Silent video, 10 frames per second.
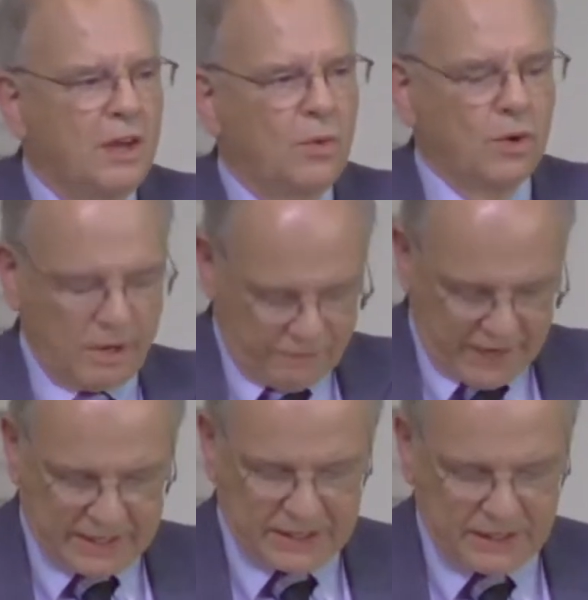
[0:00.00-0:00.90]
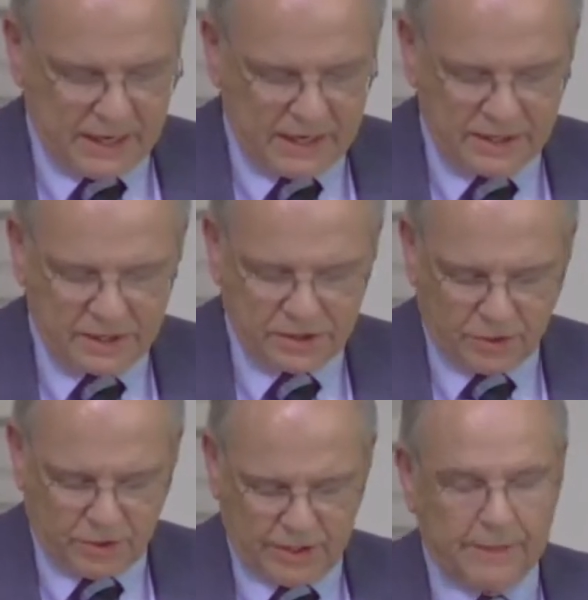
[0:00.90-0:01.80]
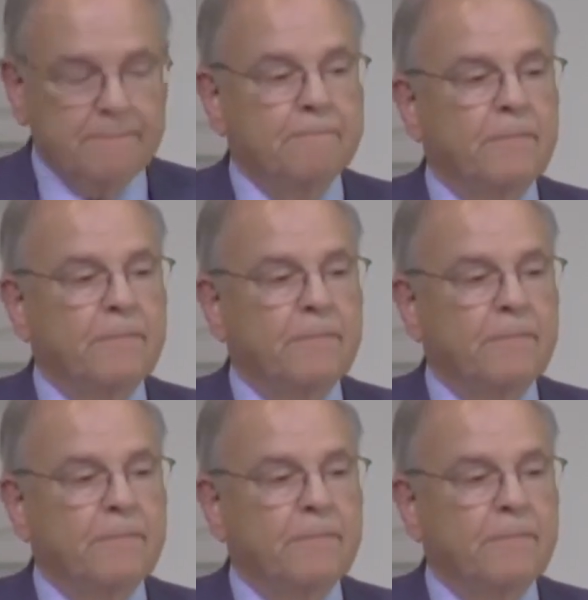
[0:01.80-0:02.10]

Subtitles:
What a fascinating story